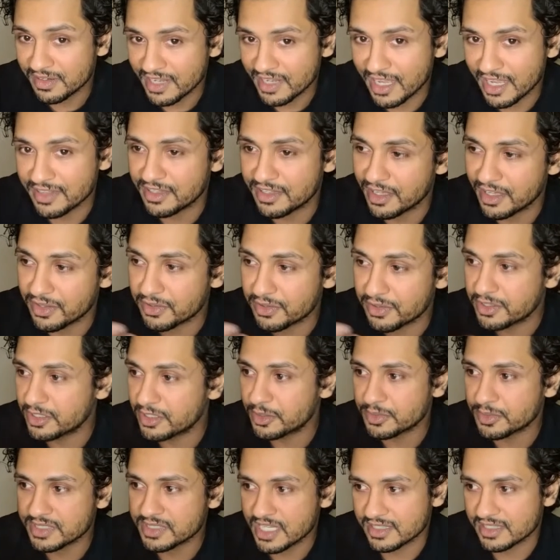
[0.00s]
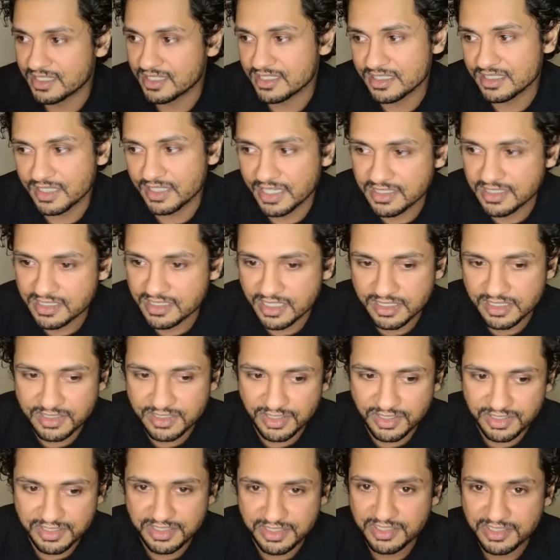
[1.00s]
and the other dude was like this light-skinned
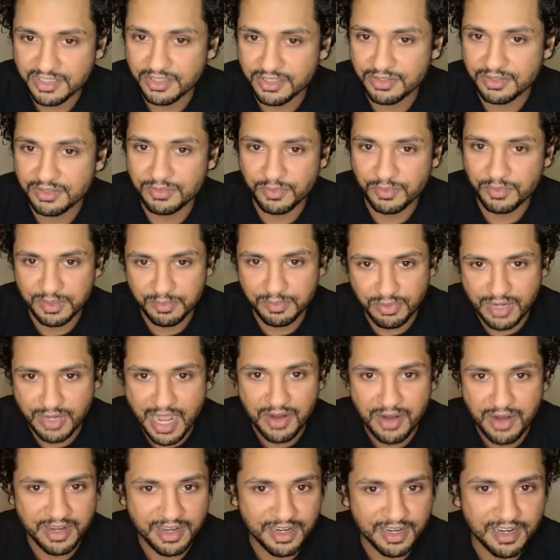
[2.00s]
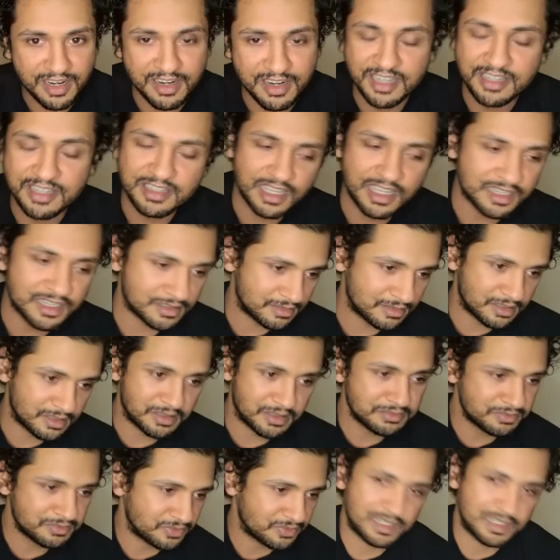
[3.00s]
Turkish dude with brown hair, and like, you
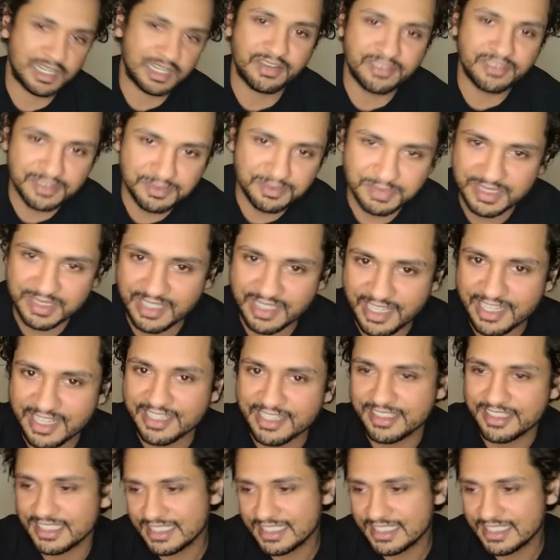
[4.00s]
know, whatever, but like,